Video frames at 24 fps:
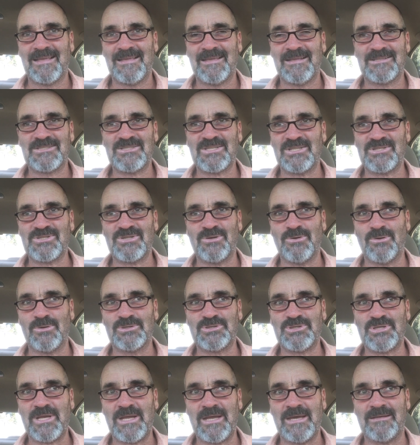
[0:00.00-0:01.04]
It's such an old
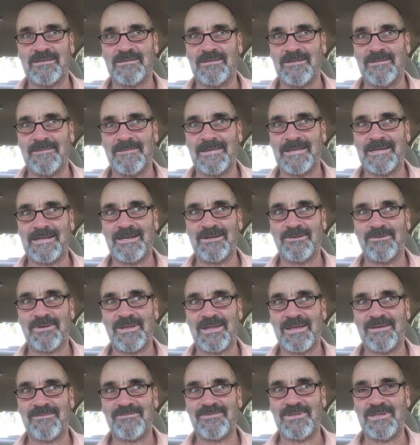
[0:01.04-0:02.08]
channel, and I don't
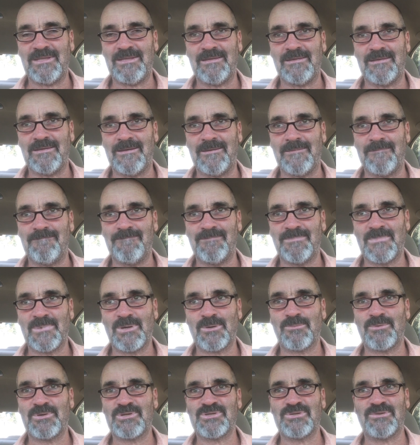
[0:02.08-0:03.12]
have the
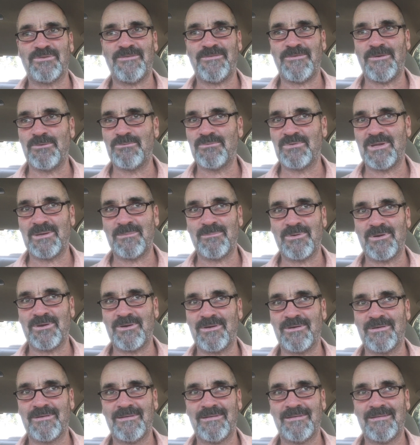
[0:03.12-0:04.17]
original phone
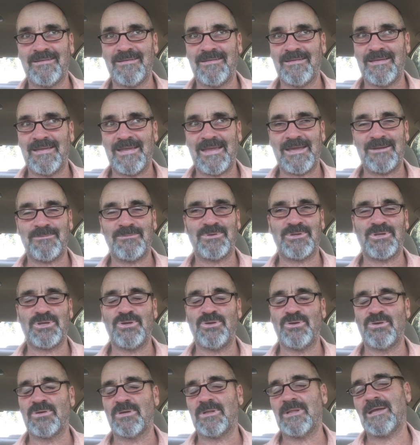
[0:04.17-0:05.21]
number. And with
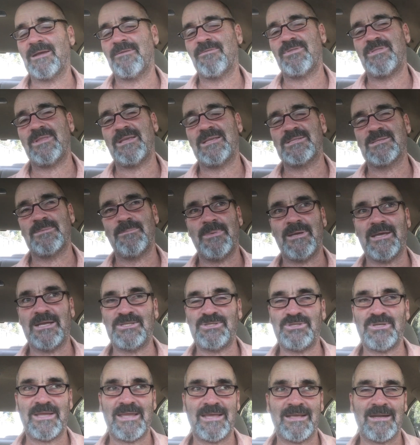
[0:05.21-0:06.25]
Google, everything's a
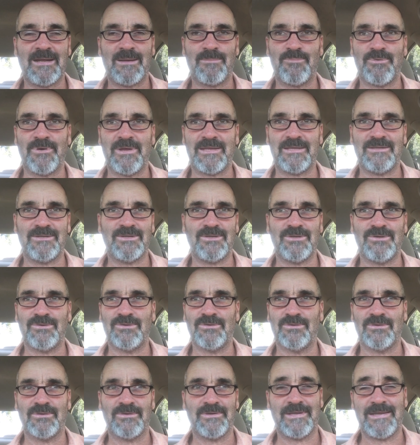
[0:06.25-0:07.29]
mess. You cannot break into
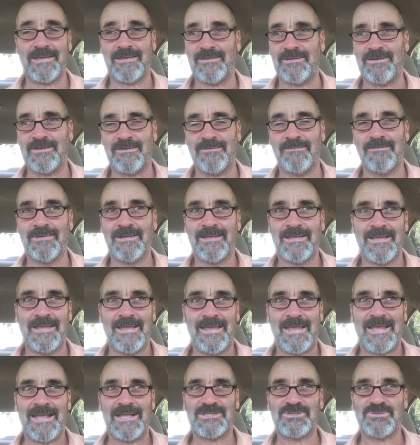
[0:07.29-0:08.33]
Google,
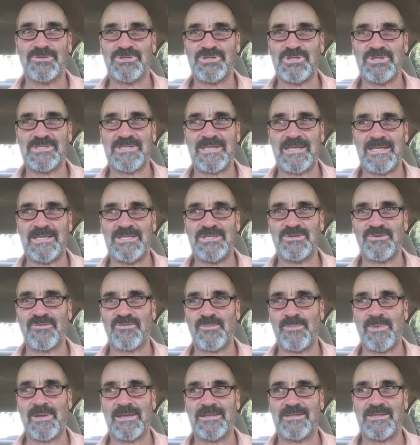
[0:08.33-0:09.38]
And so it's just easier
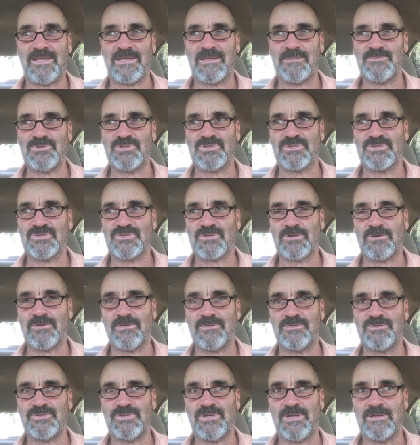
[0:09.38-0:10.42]
for me. I think I'm just going to start
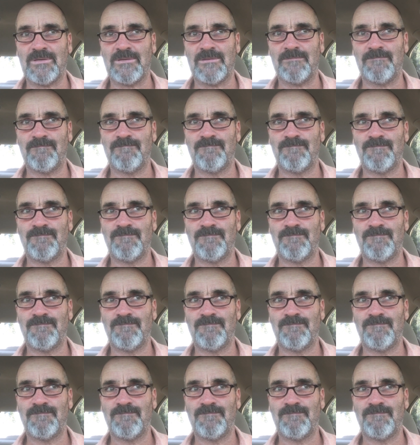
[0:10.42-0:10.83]
another channel.